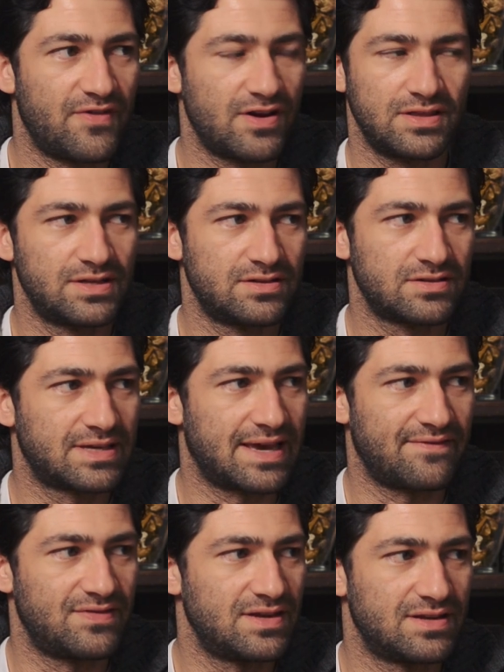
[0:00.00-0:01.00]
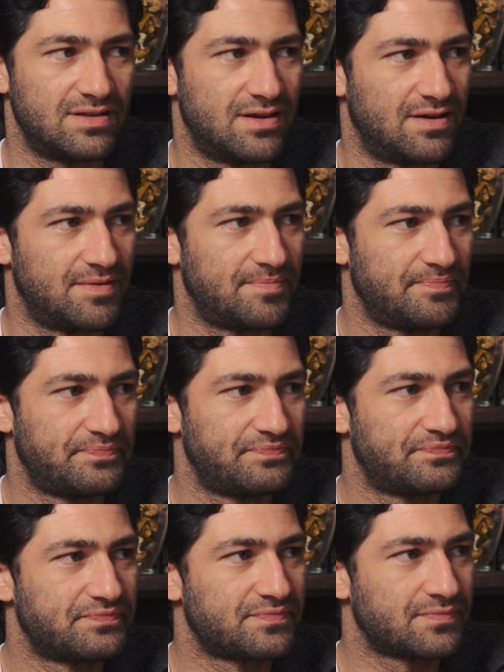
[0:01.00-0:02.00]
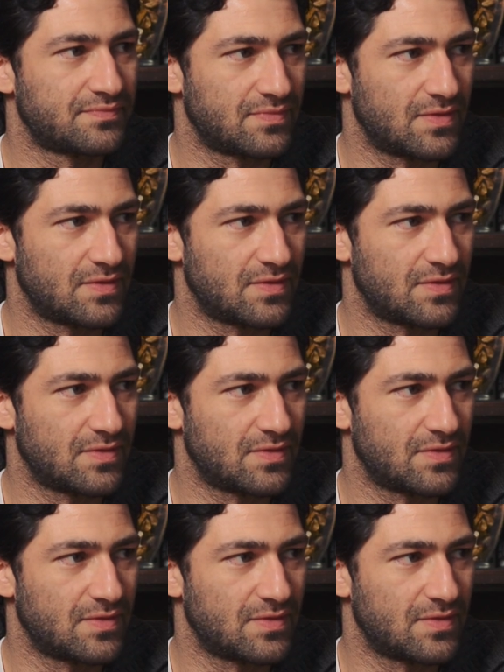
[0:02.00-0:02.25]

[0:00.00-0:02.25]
very little caffeine in there. Yes.